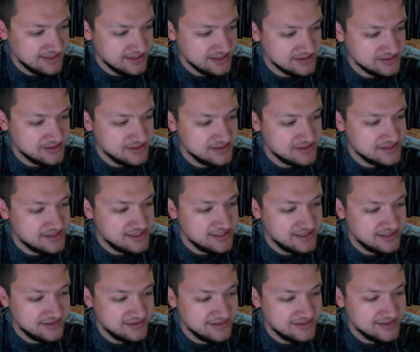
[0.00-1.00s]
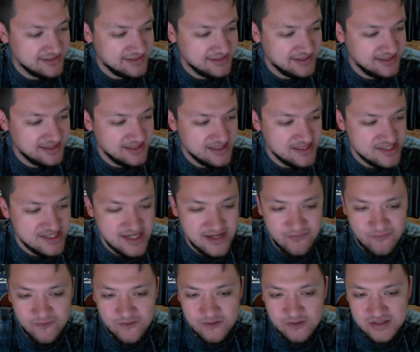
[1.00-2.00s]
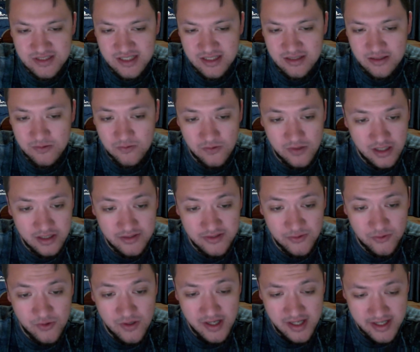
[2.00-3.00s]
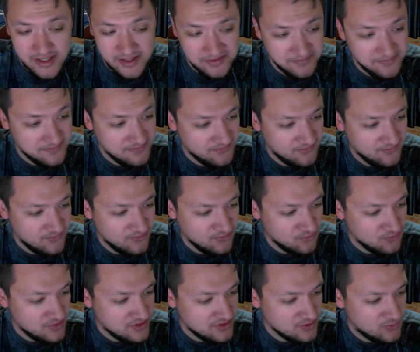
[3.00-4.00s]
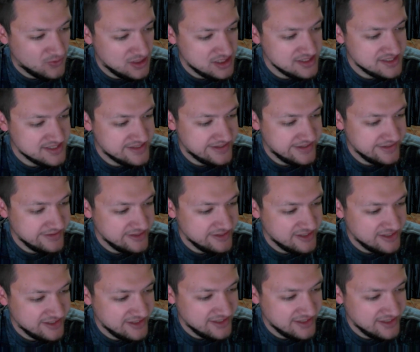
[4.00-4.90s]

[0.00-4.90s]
It looked like Denver was going to run away with the one seed.